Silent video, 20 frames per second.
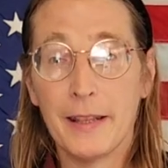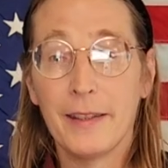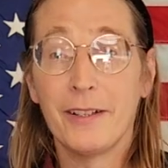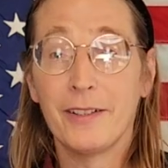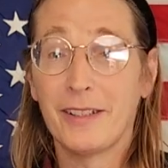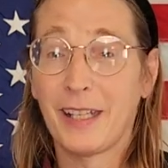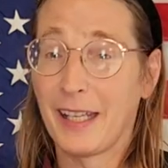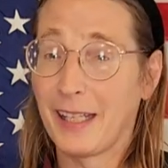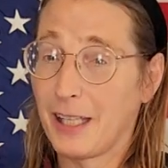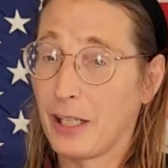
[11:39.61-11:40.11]

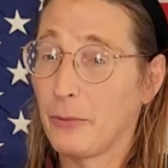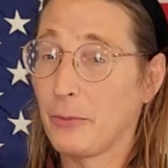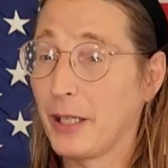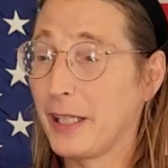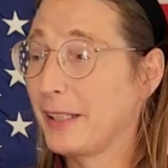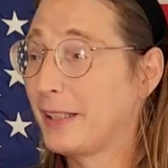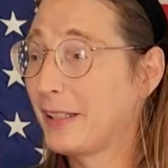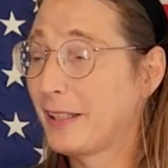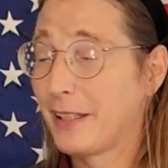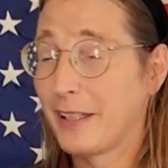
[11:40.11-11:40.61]
they're taken
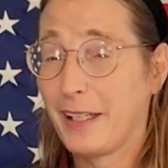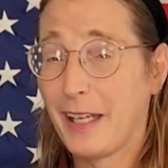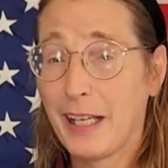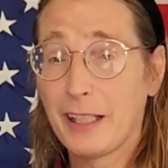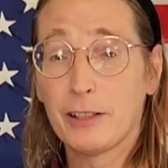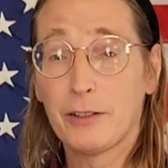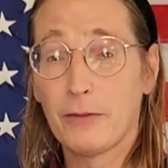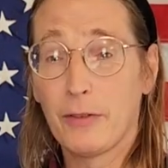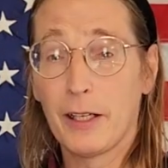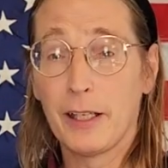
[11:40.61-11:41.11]
away to the
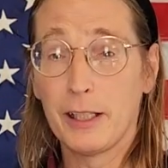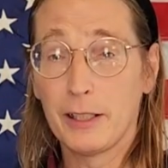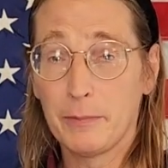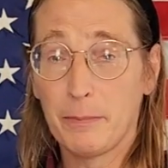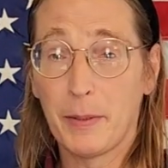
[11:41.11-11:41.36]
next phase